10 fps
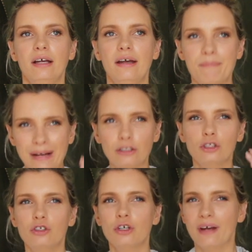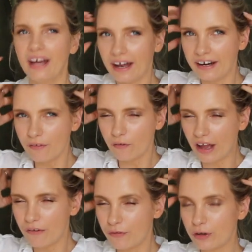it makes you do it and it,
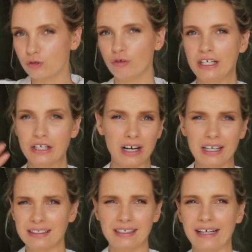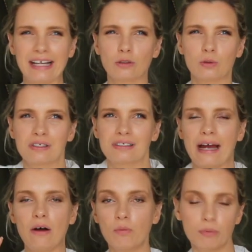it feels really nice and it gets your
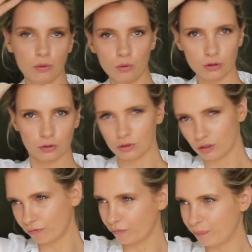scalp all sort of